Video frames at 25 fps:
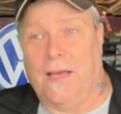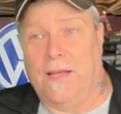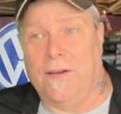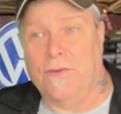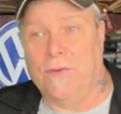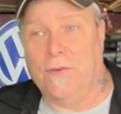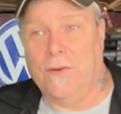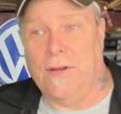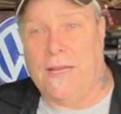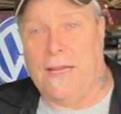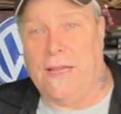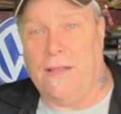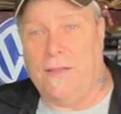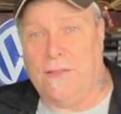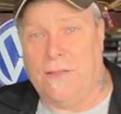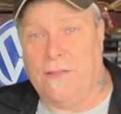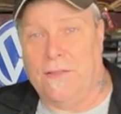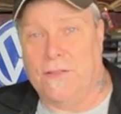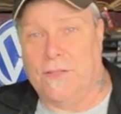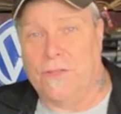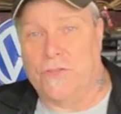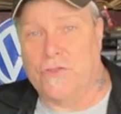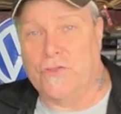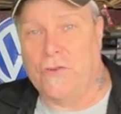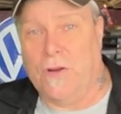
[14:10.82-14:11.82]
underneath
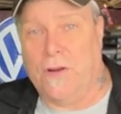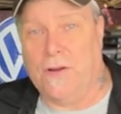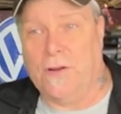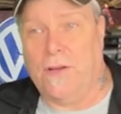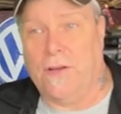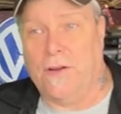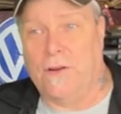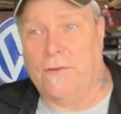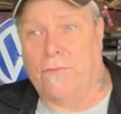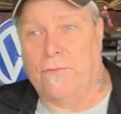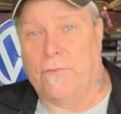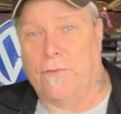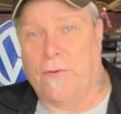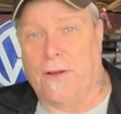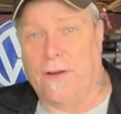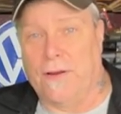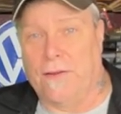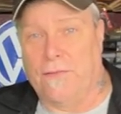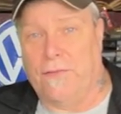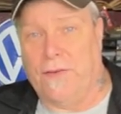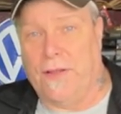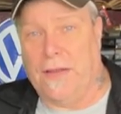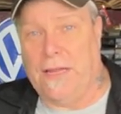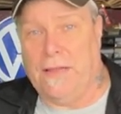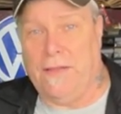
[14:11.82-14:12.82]
the trunk in the front,
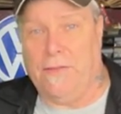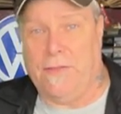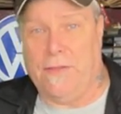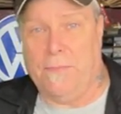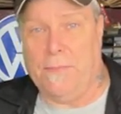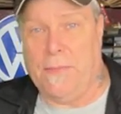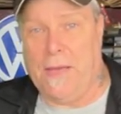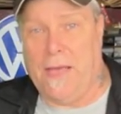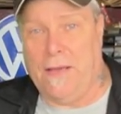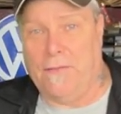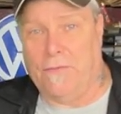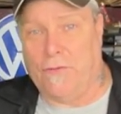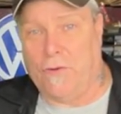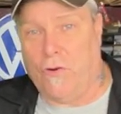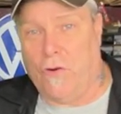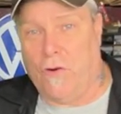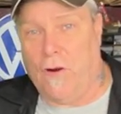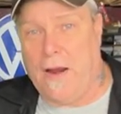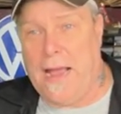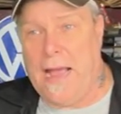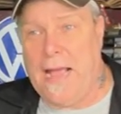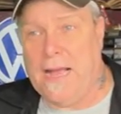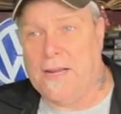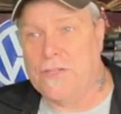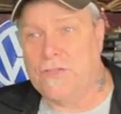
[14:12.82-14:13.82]
if any of them have
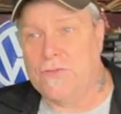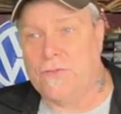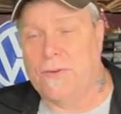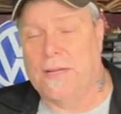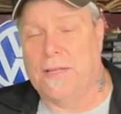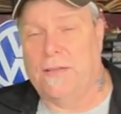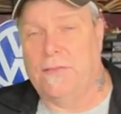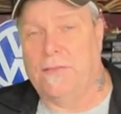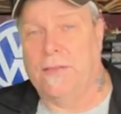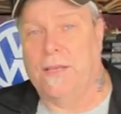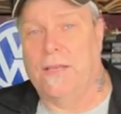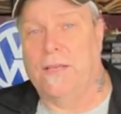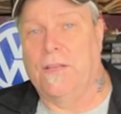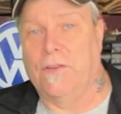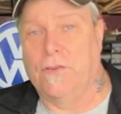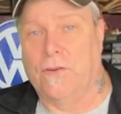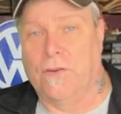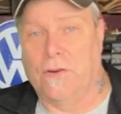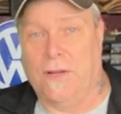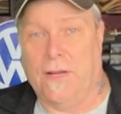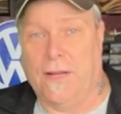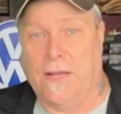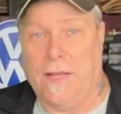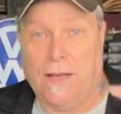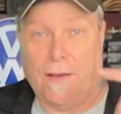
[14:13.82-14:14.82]
cracks or anything, you're
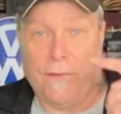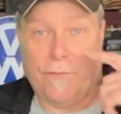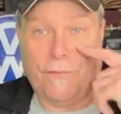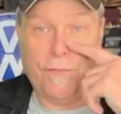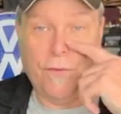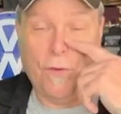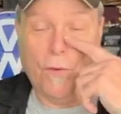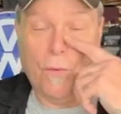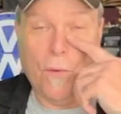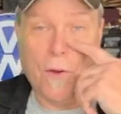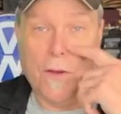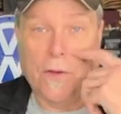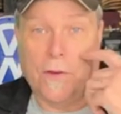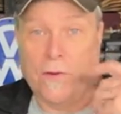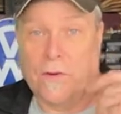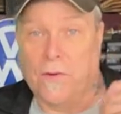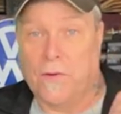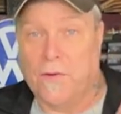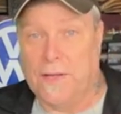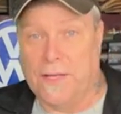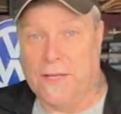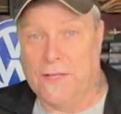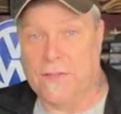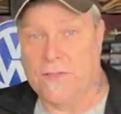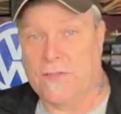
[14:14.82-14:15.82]
going to have fuel
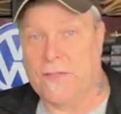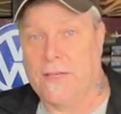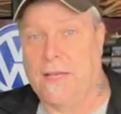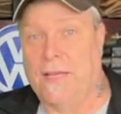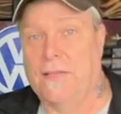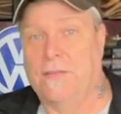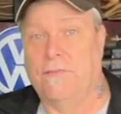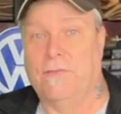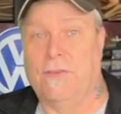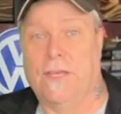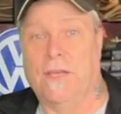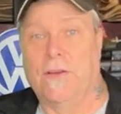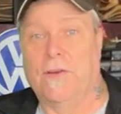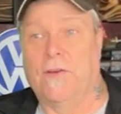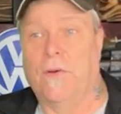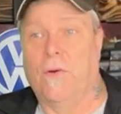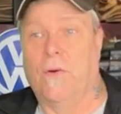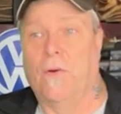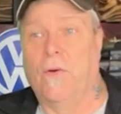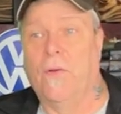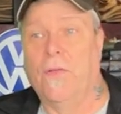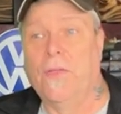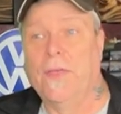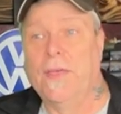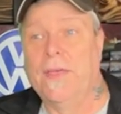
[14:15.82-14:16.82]
odor inside the
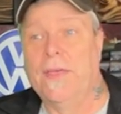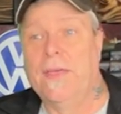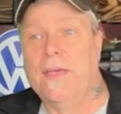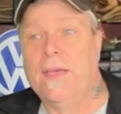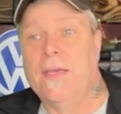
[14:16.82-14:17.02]
vehicle.